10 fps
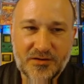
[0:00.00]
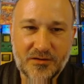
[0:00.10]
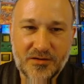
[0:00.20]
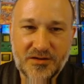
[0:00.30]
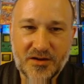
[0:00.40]
So
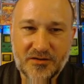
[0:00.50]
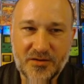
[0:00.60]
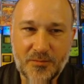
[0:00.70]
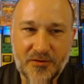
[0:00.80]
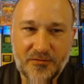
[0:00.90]
he's
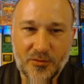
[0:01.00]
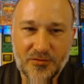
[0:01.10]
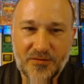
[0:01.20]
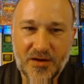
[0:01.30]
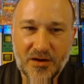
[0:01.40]
actually my 4th
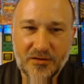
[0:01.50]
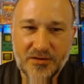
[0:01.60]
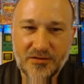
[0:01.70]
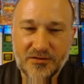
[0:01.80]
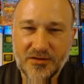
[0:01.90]
fire
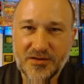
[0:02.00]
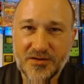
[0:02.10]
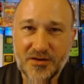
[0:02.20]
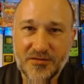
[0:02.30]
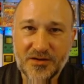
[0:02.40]
and usually is
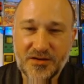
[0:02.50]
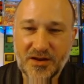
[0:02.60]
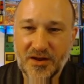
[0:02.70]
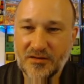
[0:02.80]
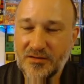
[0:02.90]
enough to
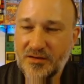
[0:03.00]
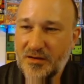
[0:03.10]
take out